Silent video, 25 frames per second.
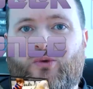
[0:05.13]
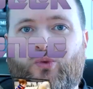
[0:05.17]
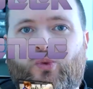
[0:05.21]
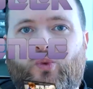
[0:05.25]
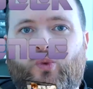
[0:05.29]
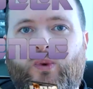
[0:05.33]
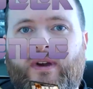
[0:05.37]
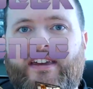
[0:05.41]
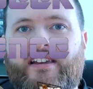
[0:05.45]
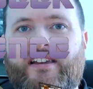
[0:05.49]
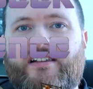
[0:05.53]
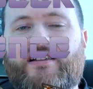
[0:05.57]

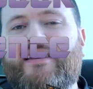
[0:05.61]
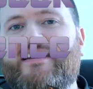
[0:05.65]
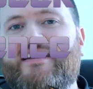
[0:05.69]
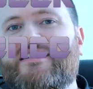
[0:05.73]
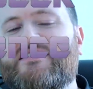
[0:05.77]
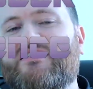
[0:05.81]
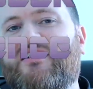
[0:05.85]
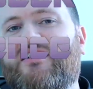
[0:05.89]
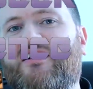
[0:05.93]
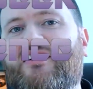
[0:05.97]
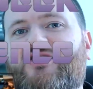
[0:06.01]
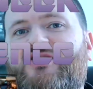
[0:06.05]
weekly
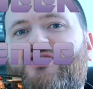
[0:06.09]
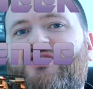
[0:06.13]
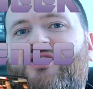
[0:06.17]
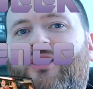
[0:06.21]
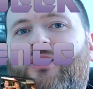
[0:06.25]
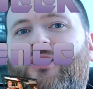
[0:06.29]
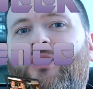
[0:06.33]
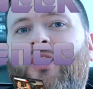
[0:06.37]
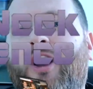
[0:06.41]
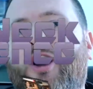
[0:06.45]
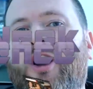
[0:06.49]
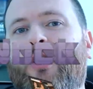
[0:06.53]
science
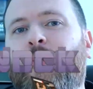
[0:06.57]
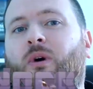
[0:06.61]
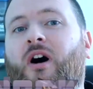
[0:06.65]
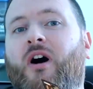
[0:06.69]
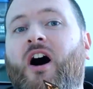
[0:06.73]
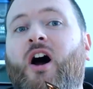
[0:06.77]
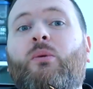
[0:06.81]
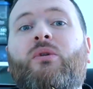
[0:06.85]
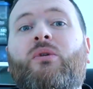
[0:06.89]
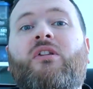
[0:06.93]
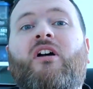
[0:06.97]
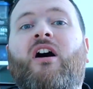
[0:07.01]
show where
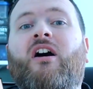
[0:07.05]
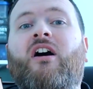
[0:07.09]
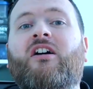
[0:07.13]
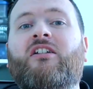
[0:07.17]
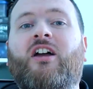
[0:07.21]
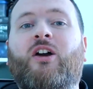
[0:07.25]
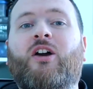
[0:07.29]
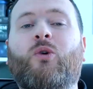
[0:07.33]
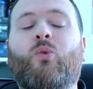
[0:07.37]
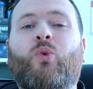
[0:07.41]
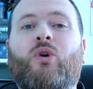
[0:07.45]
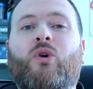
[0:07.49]
I will
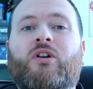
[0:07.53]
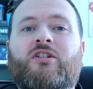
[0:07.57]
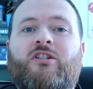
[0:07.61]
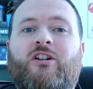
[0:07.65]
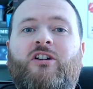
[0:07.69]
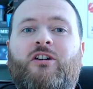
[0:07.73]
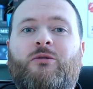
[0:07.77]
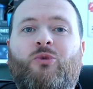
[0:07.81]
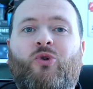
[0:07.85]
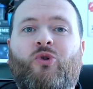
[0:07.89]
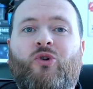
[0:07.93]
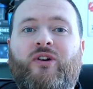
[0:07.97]
highlight one
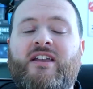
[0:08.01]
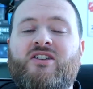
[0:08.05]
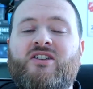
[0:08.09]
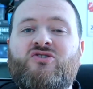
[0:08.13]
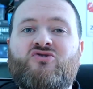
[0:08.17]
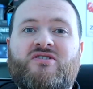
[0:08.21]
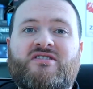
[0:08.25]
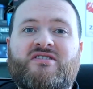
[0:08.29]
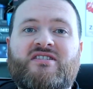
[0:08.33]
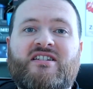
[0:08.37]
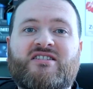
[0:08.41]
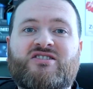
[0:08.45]
or more
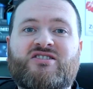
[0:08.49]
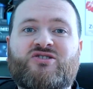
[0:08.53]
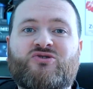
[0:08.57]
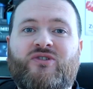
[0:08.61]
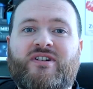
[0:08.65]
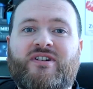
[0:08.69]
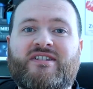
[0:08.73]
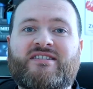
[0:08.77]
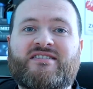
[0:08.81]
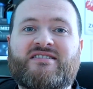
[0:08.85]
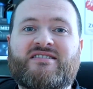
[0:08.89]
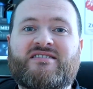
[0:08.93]
interesting
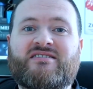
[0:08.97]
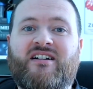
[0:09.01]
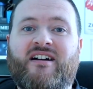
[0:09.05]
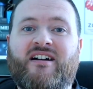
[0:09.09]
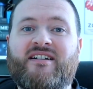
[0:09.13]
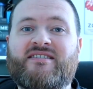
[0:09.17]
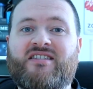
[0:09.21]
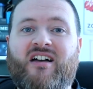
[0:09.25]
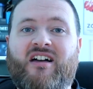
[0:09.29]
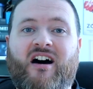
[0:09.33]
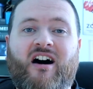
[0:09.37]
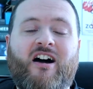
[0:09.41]
stories in
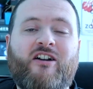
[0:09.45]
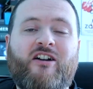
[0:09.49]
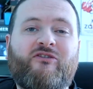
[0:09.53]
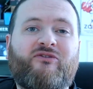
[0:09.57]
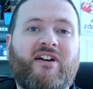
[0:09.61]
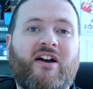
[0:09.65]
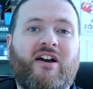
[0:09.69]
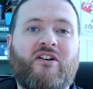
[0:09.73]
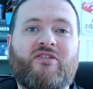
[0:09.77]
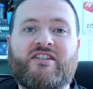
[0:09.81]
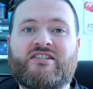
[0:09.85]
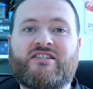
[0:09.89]
science that I've
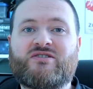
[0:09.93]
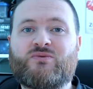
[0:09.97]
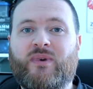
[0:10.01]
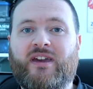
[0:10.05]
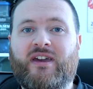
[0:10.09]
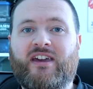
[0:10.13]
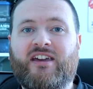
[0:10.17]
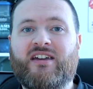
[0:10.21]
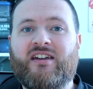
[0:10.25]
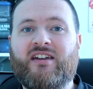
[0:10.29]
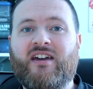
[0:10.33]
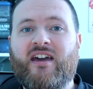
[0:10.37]
found this
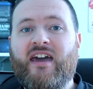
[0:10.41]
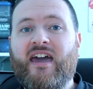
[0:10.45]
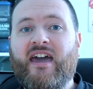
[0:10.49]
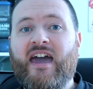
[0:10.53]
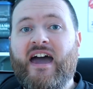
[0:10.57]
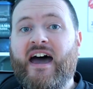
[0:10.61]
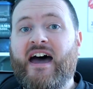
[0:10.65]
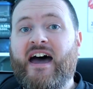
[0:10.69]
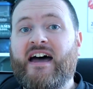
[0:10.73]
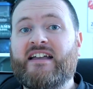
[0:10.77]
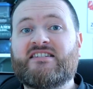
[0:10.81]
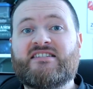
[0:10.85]
week.
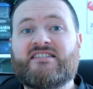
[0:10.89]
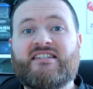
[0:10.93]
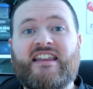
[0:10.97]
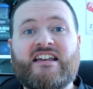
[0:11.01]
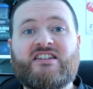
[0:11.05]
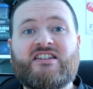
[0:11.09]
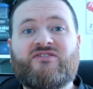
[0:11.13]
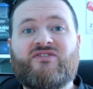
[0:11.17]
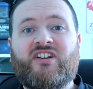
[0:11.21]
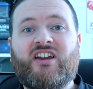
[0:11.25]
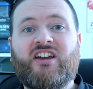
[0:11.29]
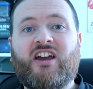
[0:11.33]
And in
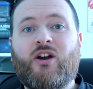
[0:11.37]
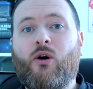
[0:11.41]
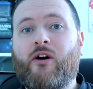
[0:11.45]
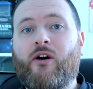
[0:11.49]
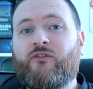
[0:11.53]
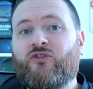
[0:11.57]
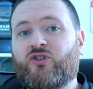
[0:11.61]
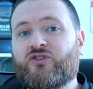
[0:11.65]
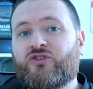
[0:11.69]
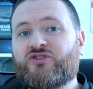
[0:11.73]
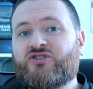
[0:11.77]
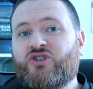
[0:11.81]
today's video
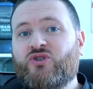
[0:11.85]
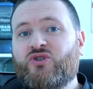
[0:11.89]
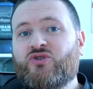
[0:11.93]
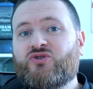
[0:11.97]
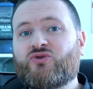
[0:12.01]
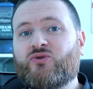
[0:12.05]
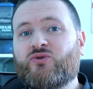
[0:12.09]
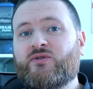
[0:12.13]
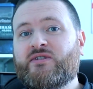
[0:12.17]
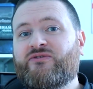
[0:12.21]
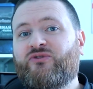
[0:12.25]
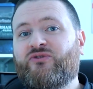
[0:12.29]
I've got two
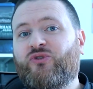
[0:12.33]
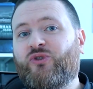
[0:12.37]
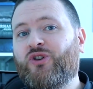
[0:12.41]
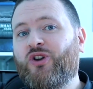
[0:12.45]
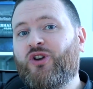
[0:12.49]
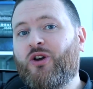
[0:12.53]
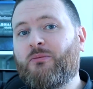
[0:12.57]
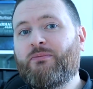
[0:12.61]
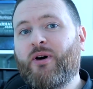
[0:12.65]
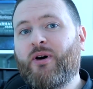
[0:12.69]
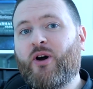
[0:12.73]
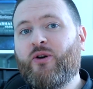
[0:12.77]
stories for
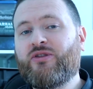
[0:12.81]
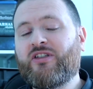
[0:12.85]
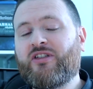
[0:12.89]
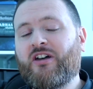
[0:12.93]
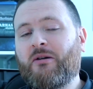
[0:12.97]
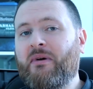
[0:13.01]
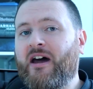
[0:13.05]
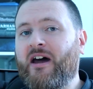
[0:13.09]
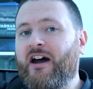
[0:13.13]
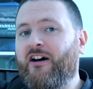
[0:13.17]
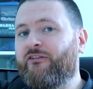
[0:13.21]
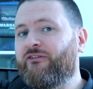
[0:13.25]
you, both
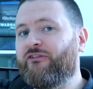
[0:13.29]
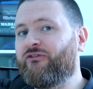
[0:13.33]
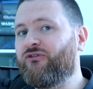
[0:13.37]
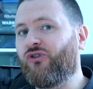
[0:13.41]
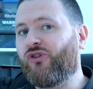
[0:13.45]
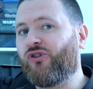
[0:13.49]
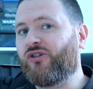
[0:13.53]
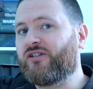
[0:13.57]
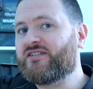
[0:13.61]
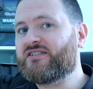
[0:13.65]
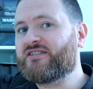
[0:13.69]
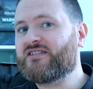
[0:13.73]
about
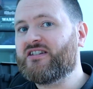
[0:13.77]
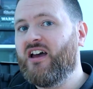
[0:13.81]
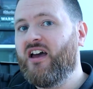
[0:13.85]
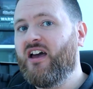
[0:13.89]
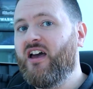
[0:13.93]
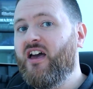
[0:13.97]
frogs.